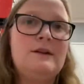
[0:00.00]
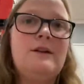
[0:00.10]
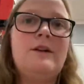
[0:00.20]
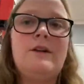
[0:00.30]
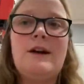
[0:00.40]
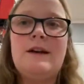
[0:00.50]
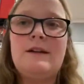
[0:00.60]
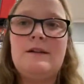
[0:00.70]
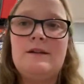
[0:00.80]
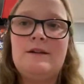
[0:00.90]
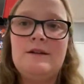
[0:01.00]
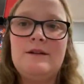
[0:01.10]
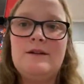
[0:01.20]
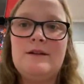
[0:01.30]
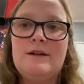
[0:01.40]
All right,
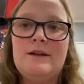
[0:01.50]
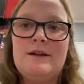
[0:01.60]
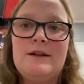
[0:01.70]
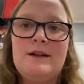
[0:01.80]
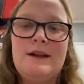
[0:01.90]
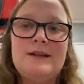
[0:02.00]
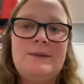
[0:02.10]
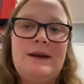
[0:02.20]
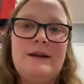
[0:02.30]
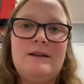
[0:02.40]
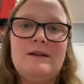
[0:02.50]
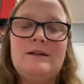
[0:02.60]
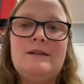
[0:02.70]
next pack.